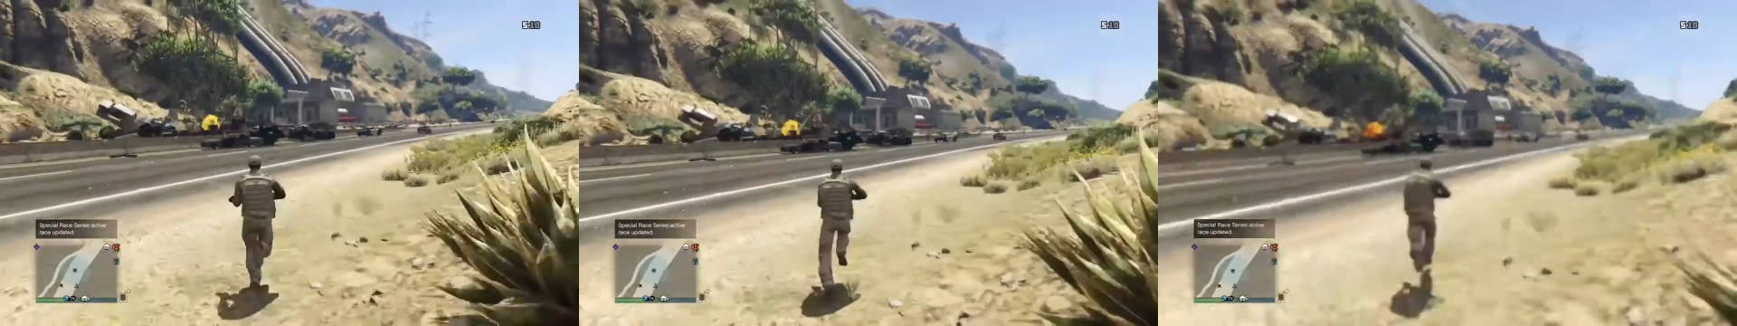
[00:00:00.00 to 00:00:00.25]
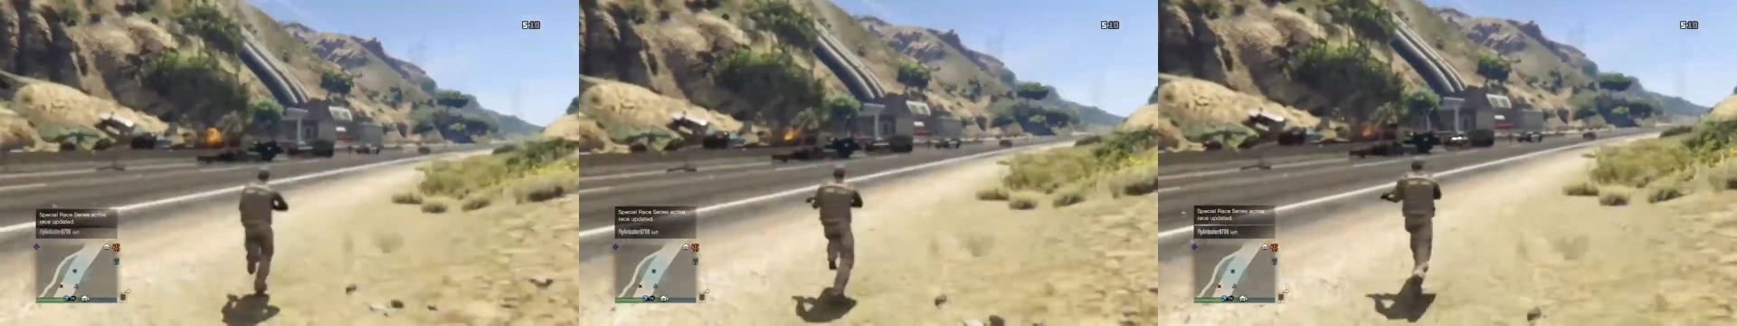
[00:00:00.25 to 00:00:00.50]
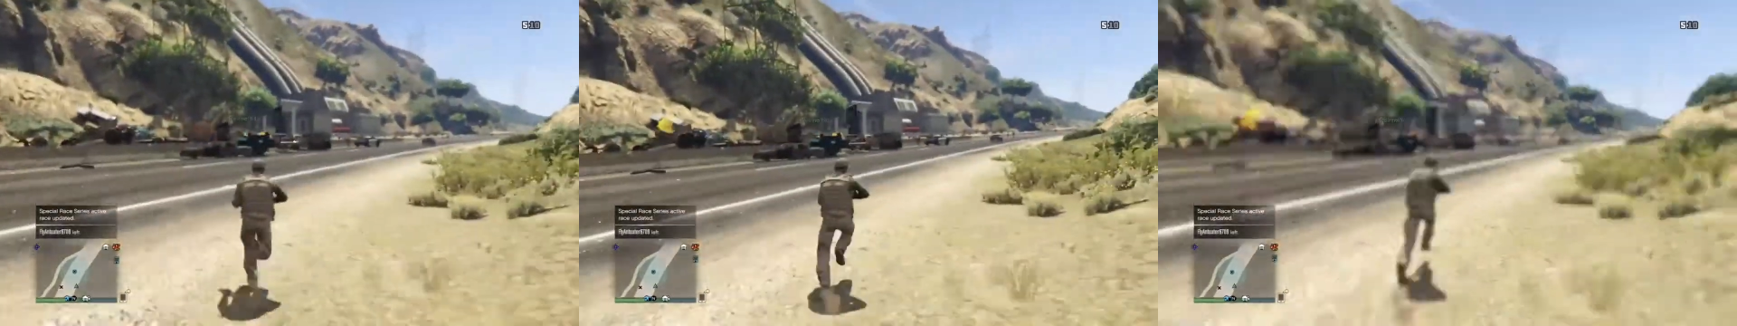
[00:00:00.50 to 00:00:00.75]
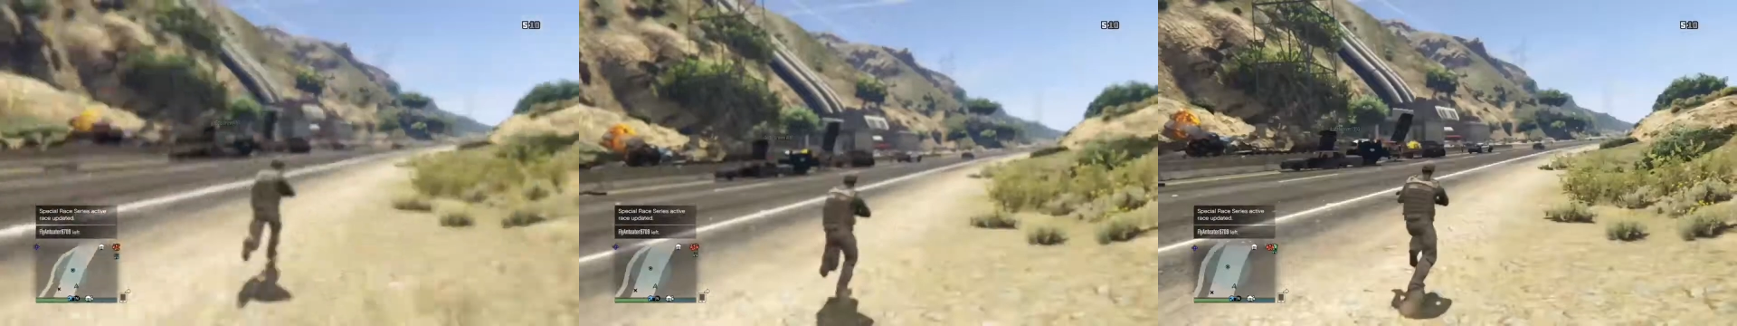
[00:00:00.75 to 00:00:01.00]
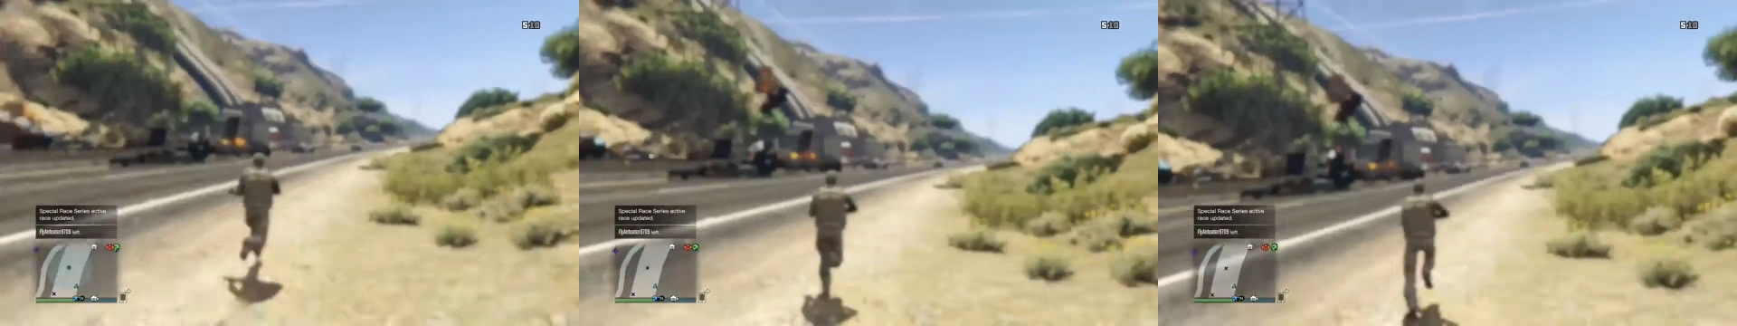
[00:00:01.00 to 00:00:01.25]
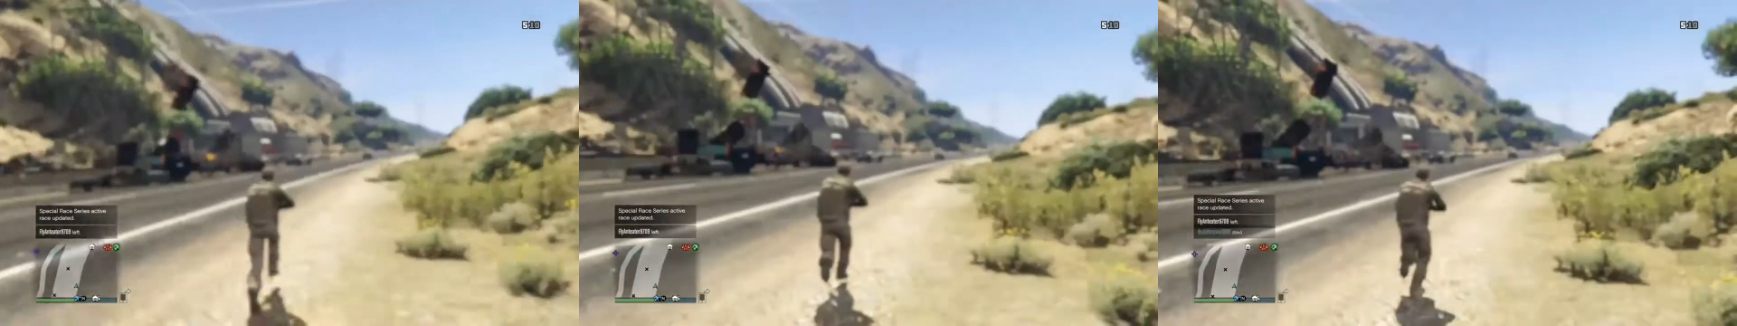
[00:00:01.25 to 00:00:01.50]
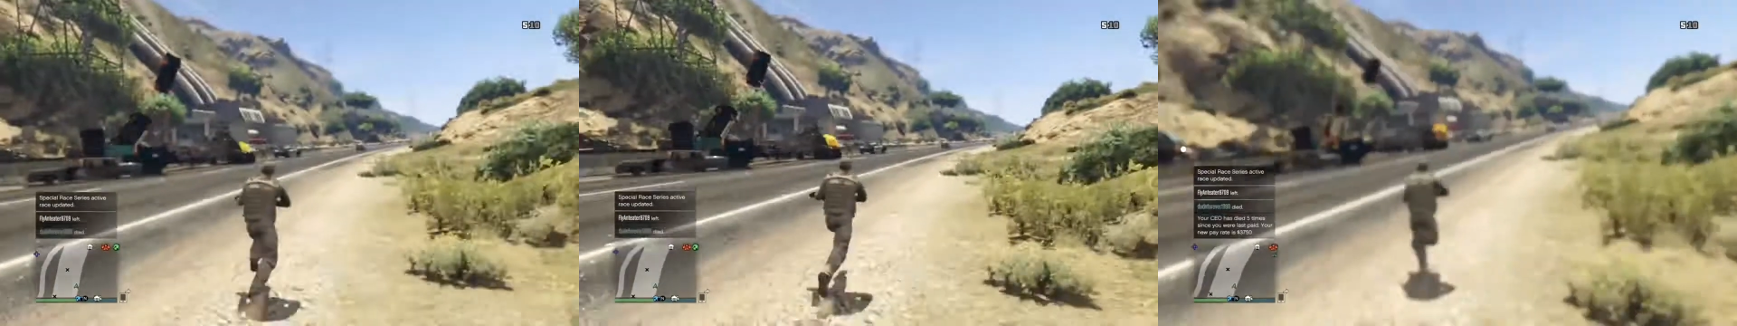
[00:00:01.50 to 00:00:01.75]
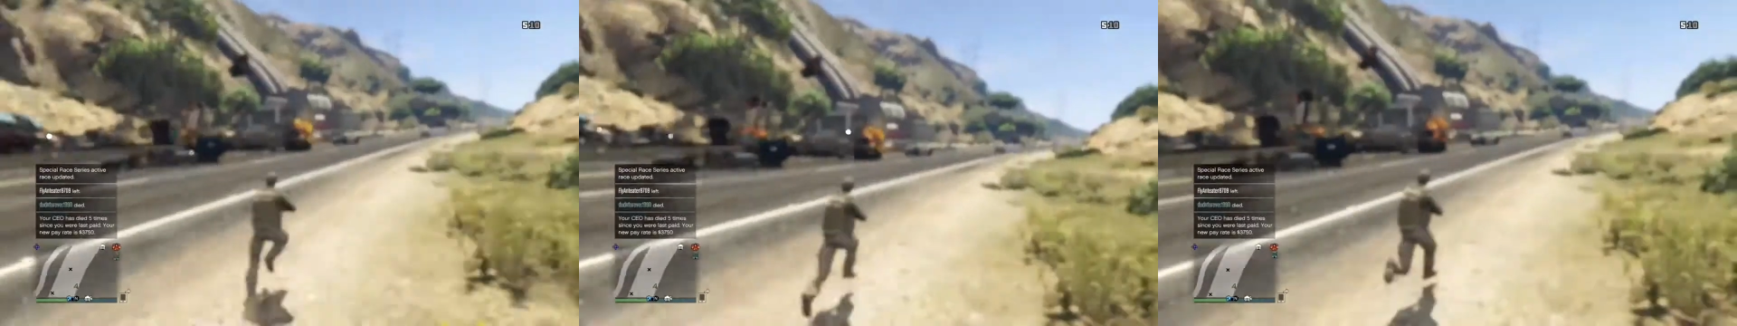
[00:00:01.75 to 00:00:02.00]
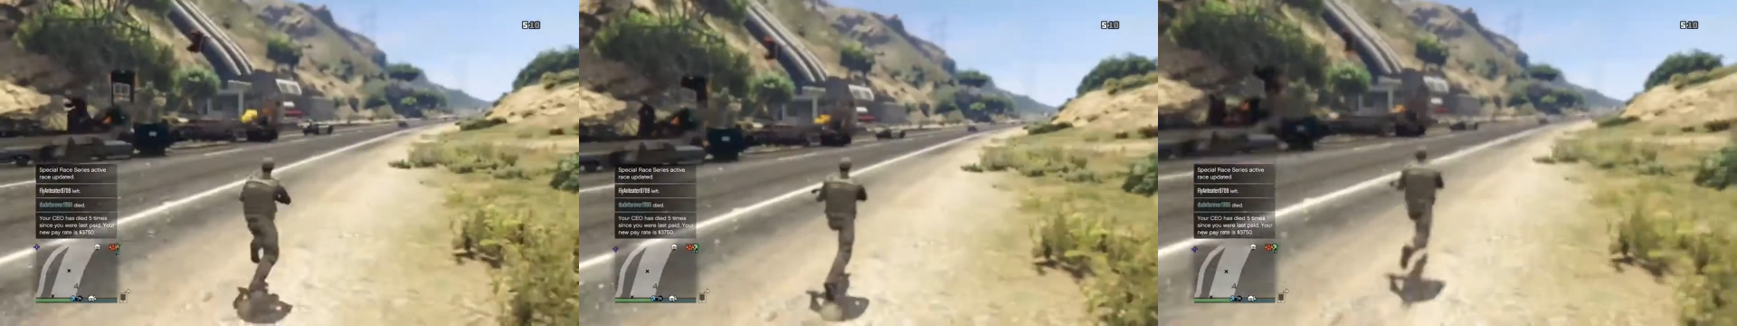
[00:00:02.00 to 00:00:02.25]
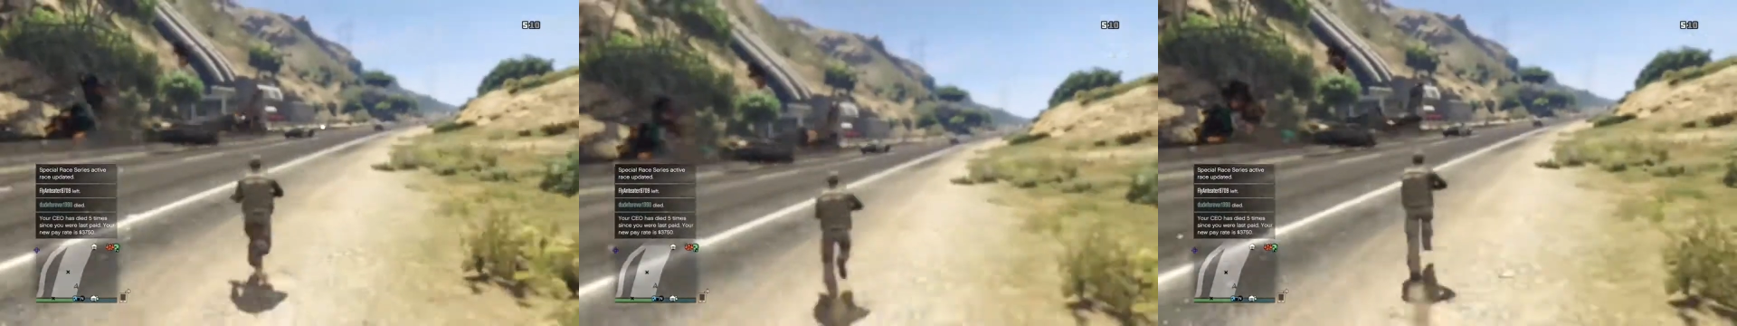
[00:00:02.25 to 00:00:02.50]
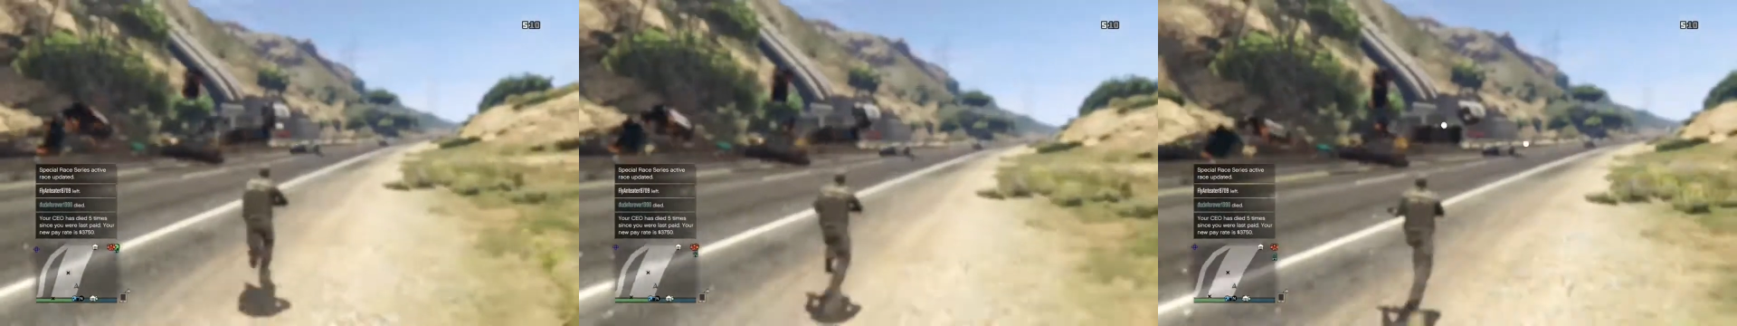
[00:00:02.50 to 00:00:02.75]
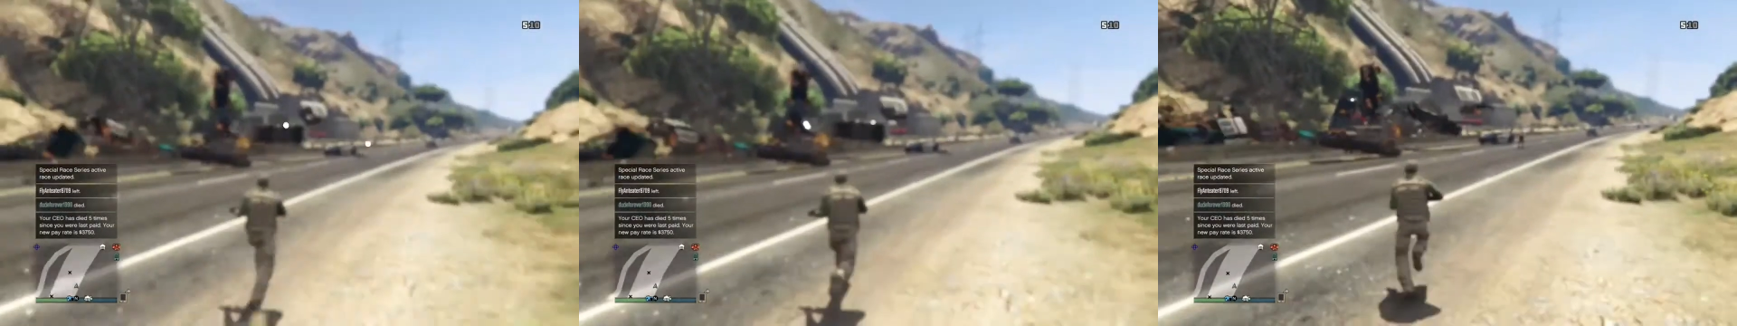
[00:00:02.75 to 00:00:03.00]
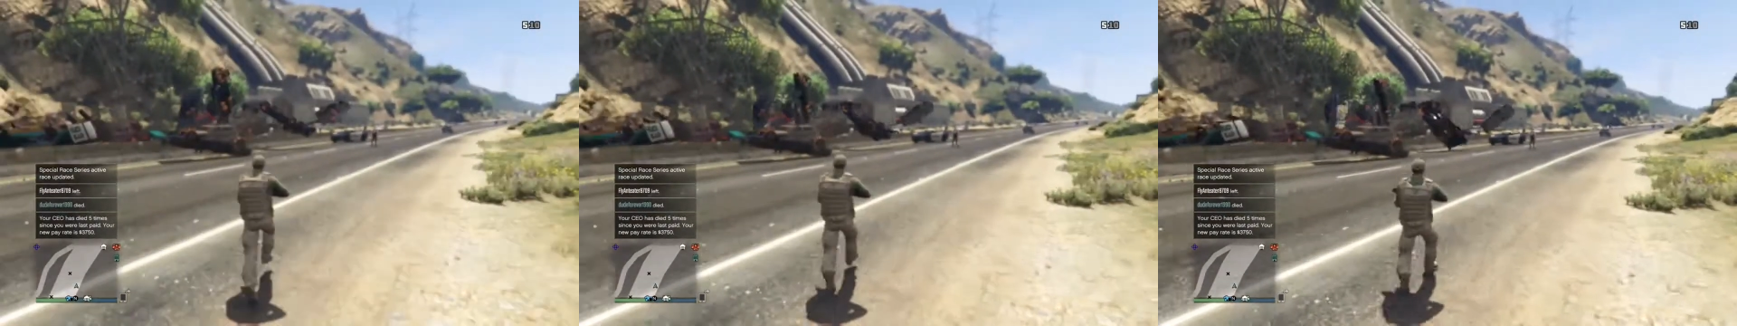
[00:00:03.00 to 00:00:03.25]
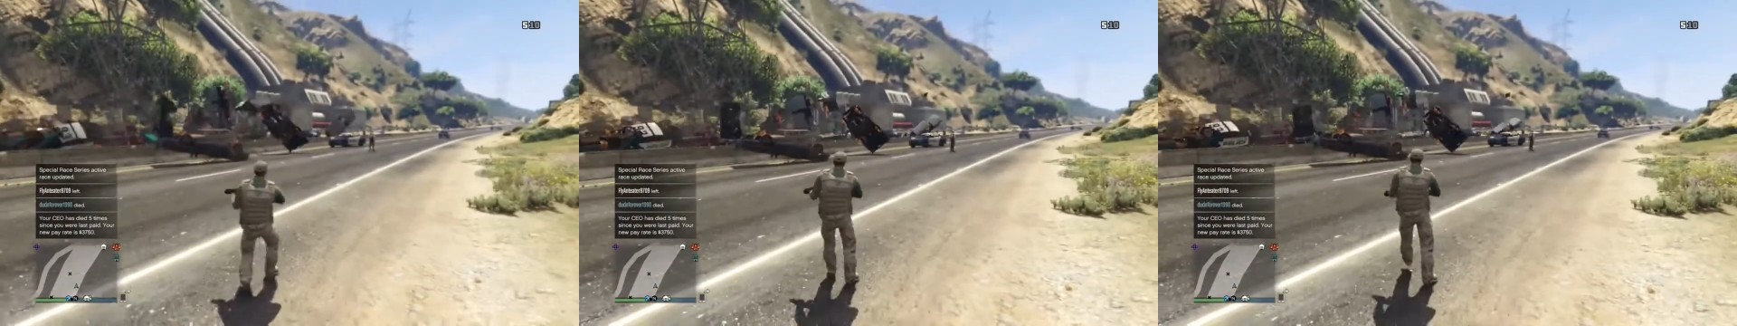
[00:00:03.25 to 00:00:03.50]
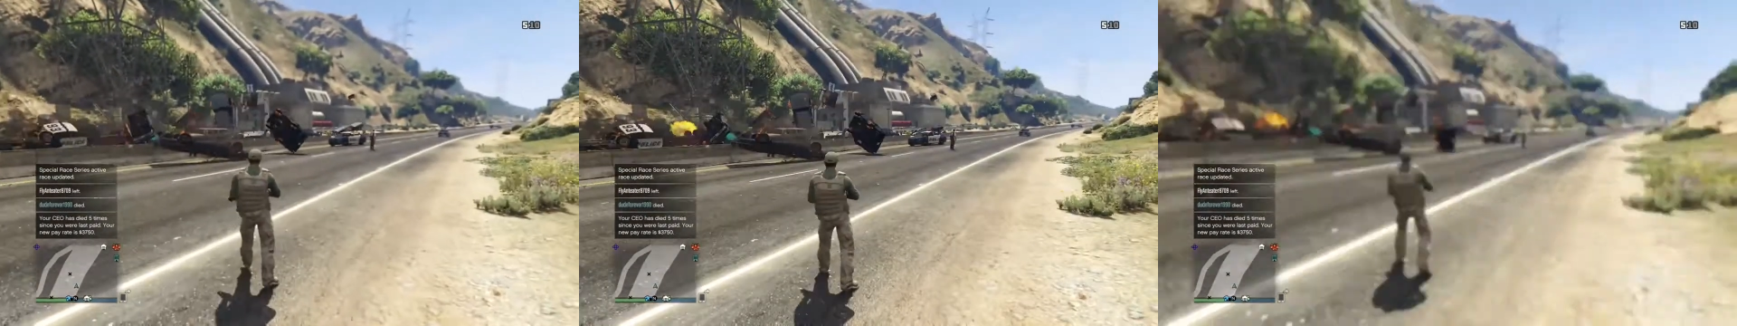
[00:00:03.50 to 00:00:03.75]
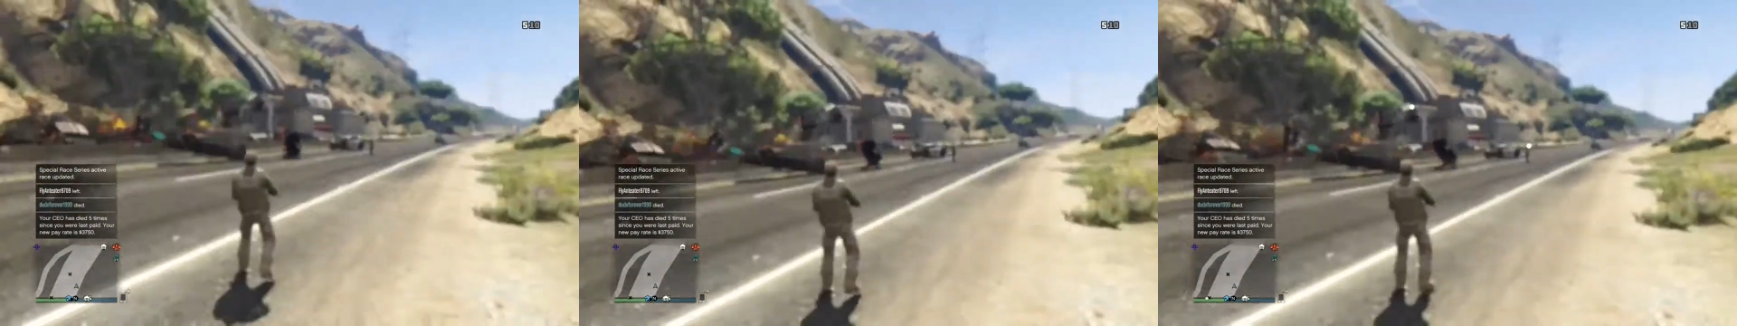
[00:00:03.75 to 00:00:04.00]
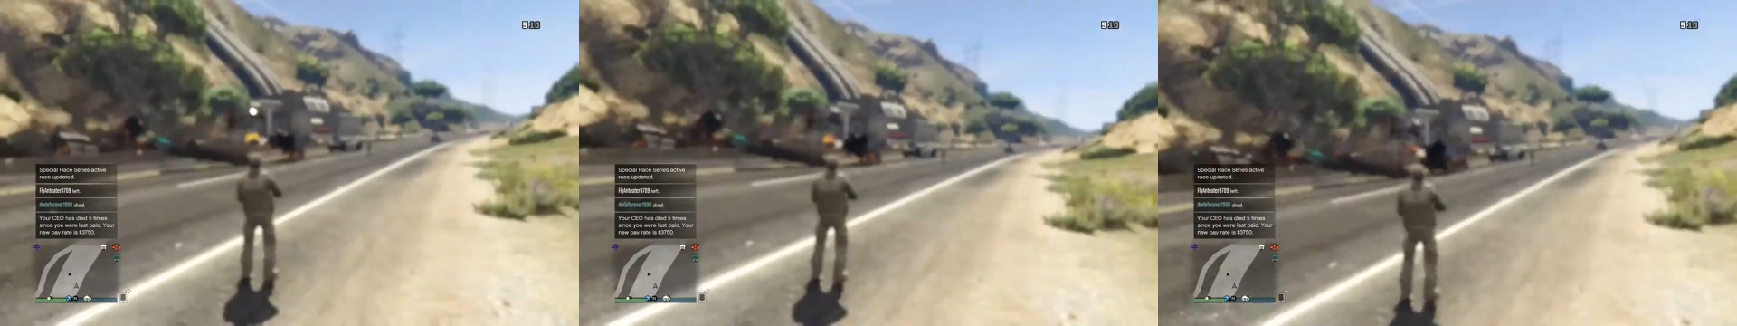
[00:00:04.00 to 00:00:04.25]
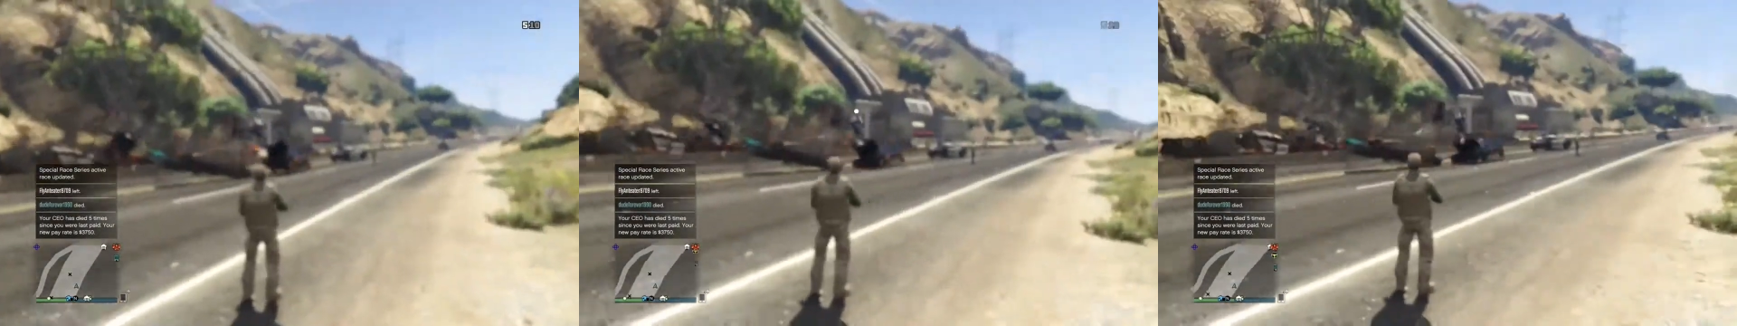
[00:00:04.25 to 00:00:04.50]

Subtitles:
(no speaker visible)